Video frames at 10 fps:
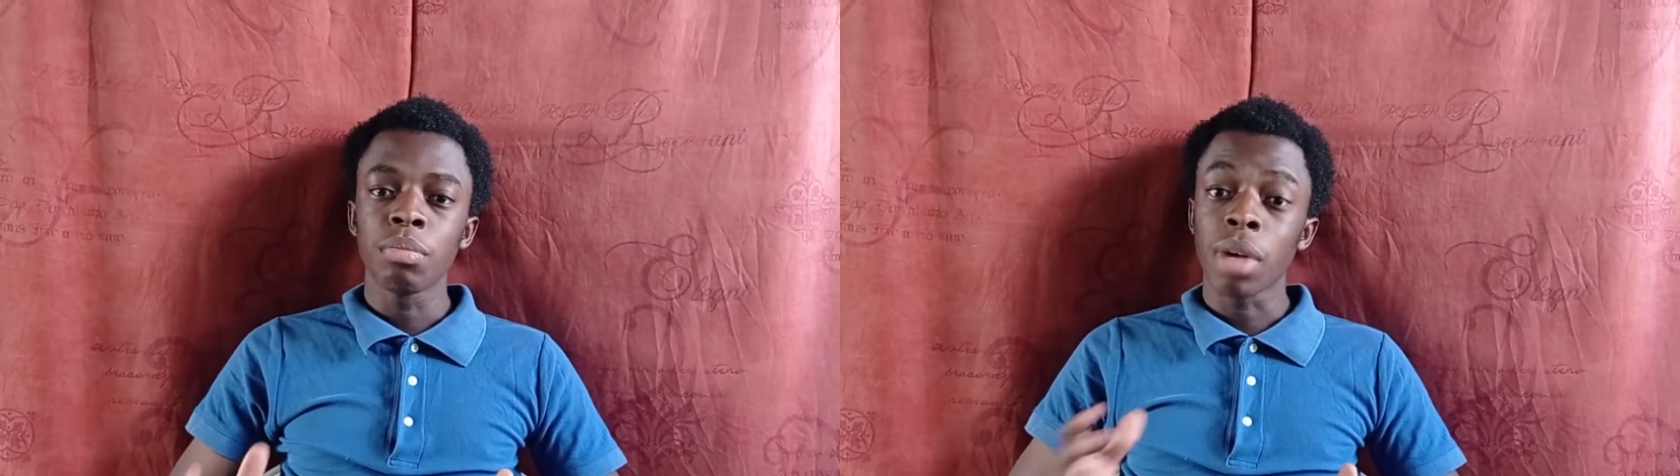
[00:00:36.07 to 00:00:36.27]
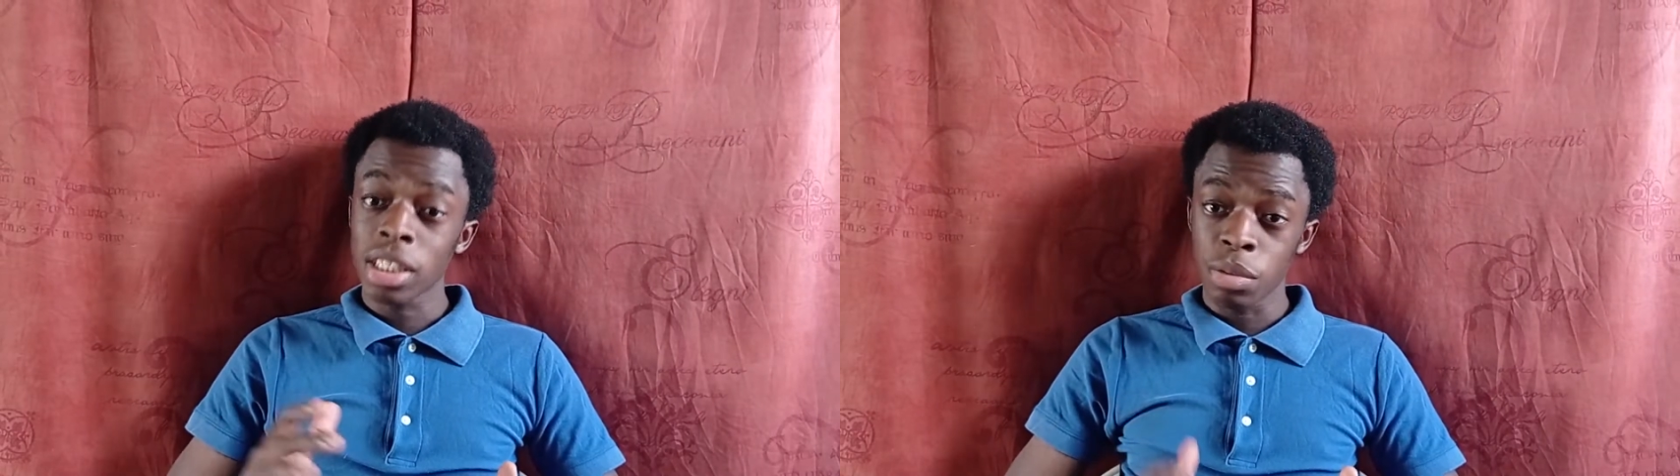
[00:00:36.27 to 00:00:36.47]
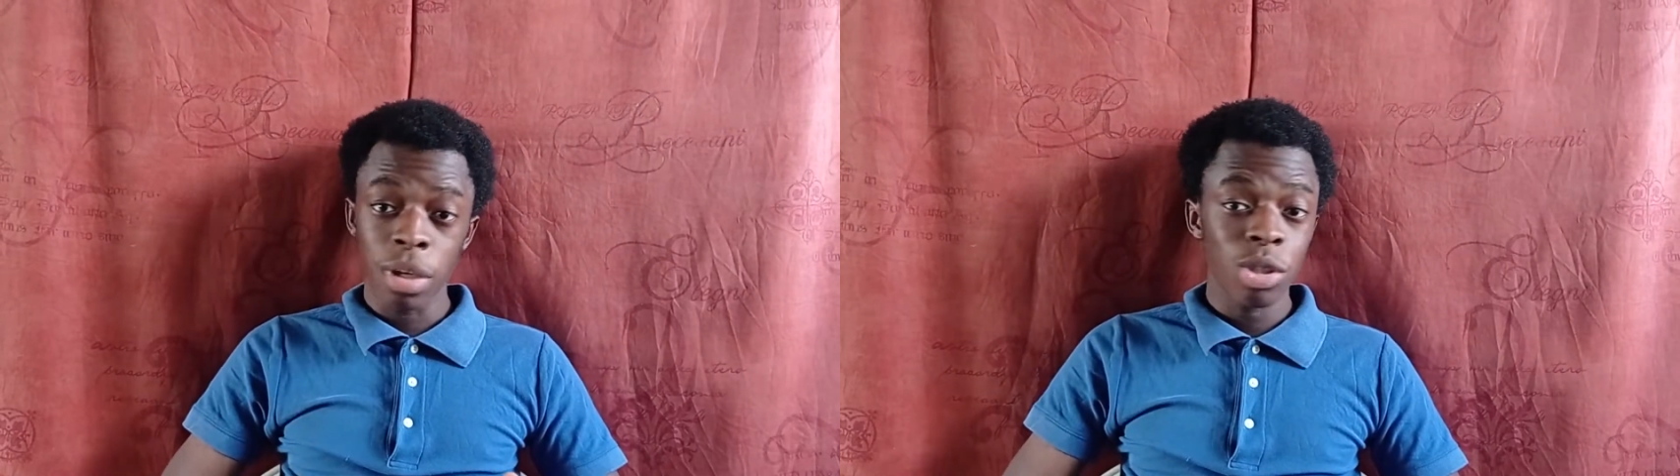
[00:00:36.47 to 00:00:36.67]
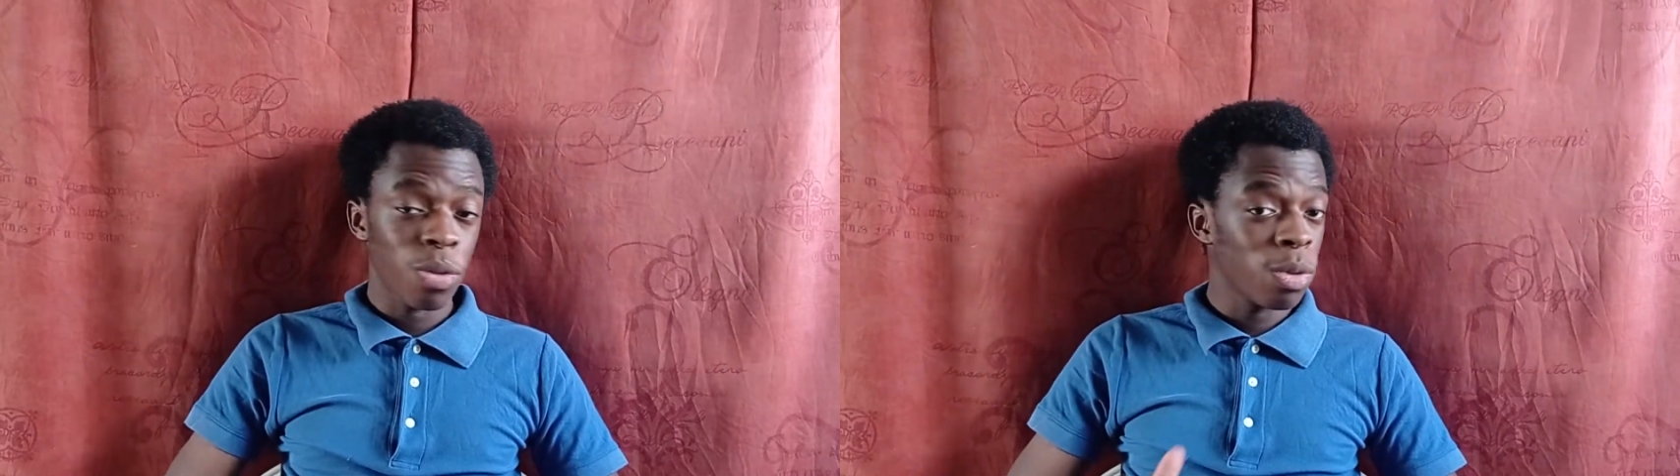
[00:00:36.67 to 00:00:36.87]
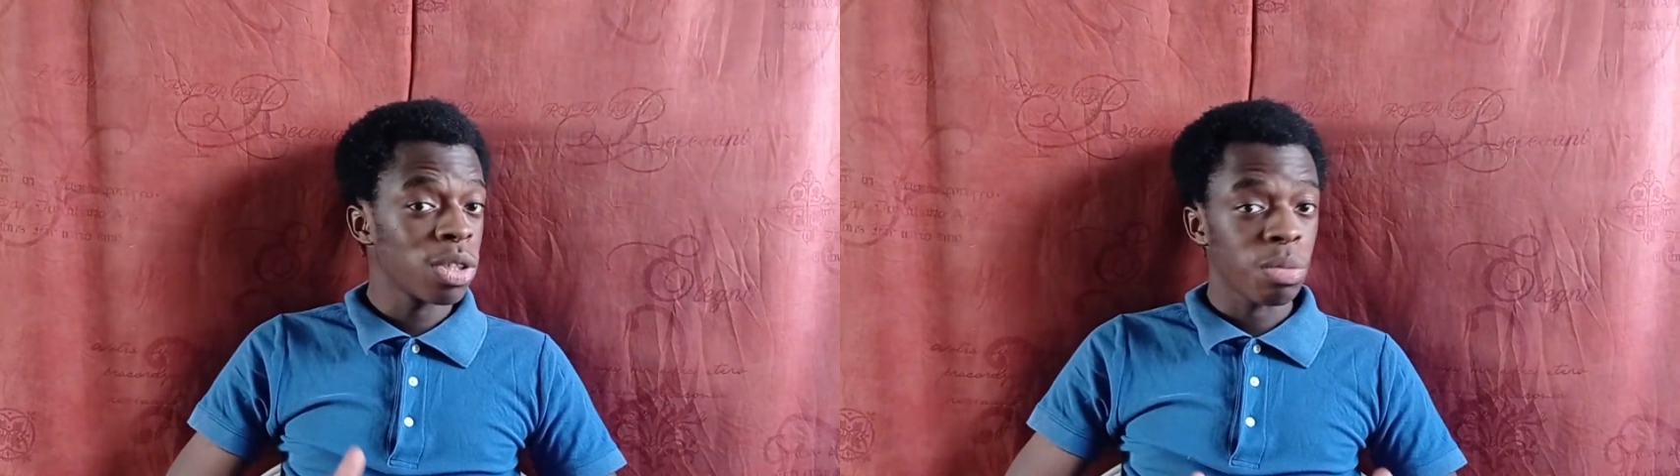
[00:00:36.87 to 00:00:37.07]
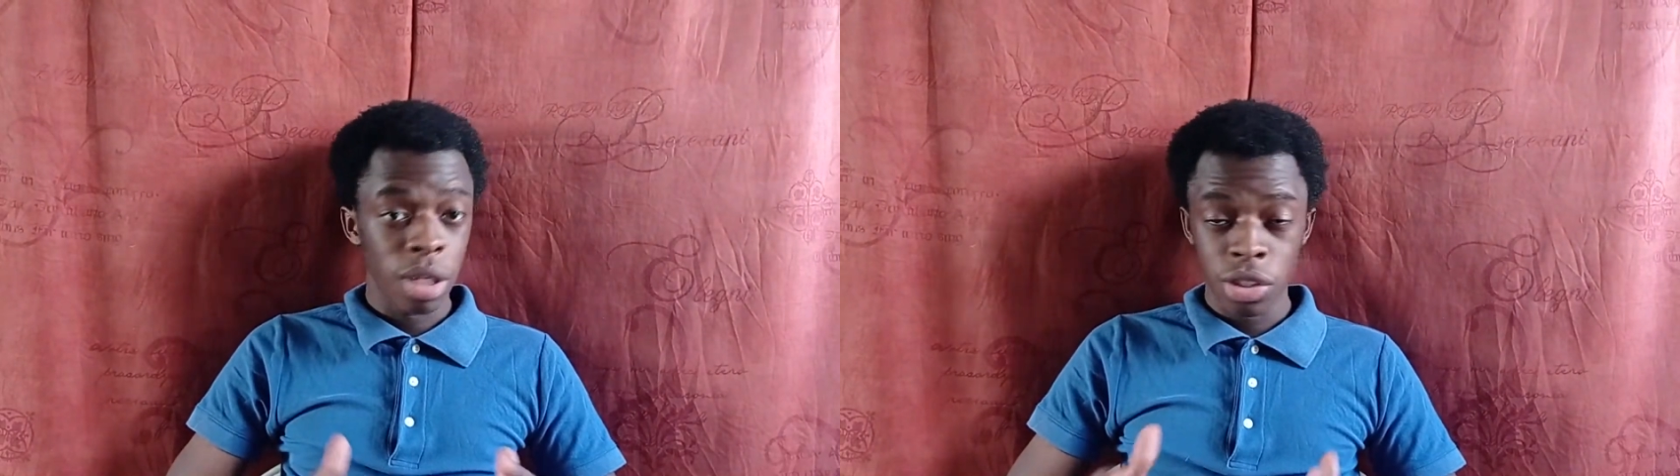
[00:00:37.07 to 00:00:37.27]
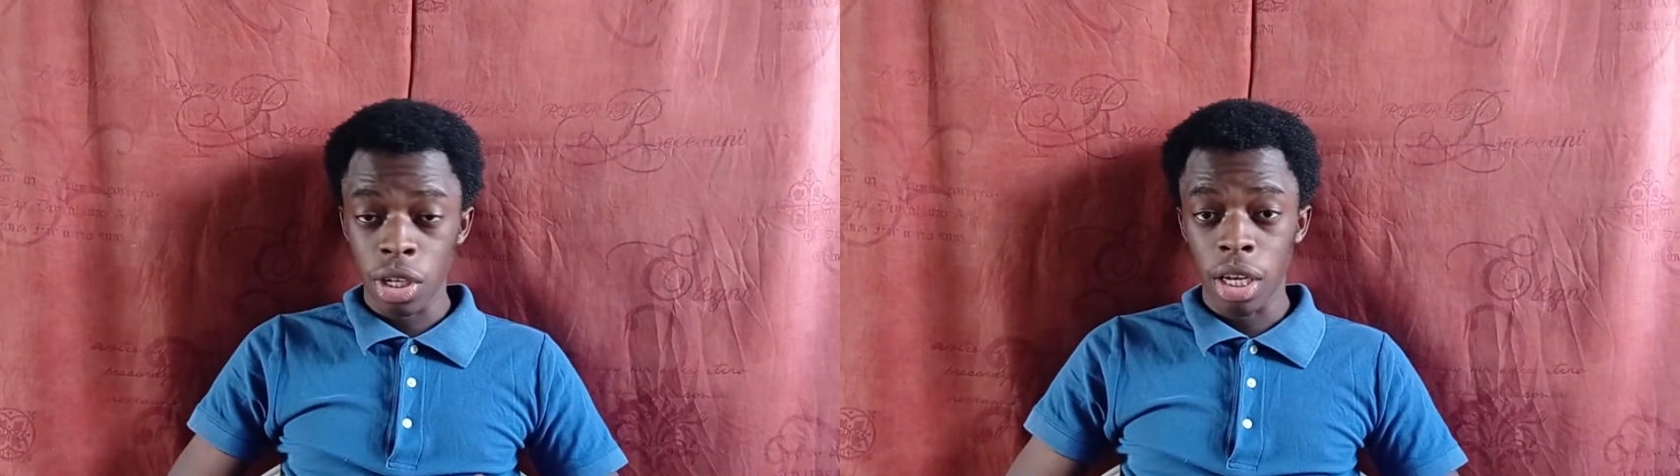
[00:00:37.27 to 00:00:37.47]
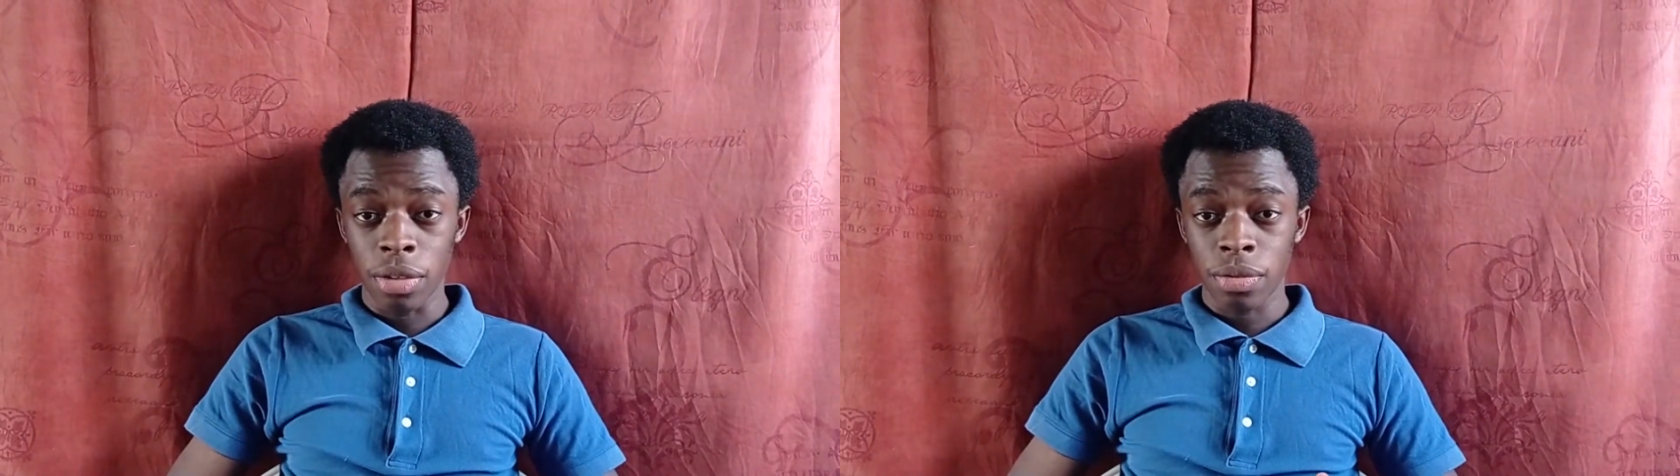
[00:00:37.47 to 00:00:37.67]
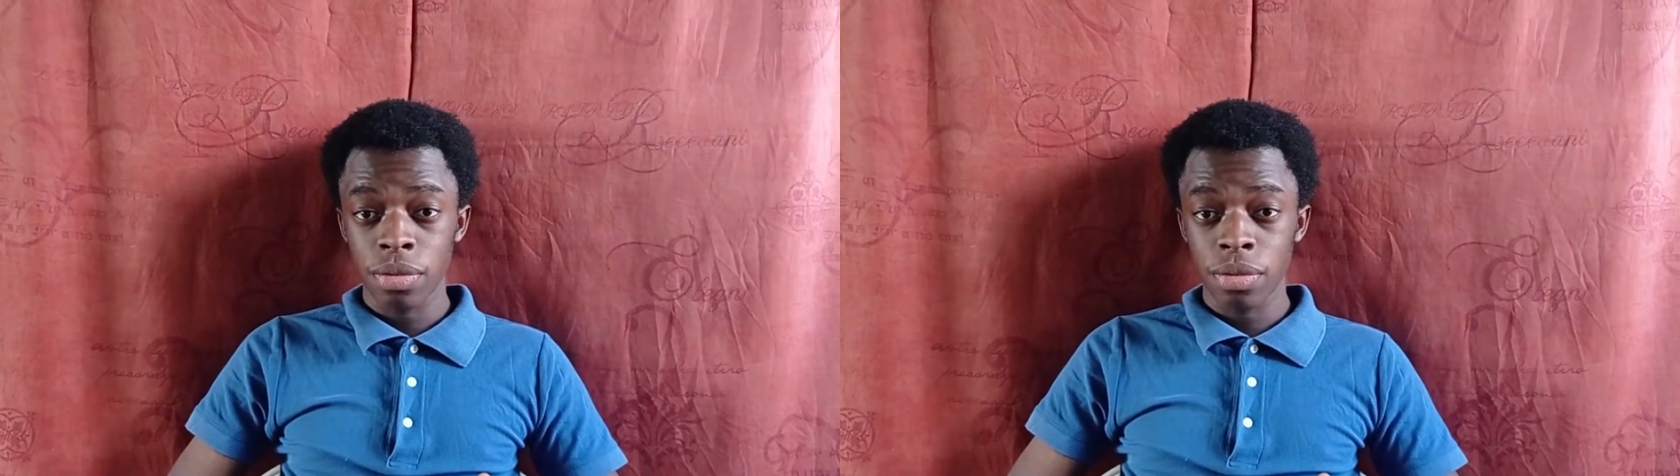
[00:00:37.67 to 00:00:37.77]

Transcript: maximize your phone's battery life.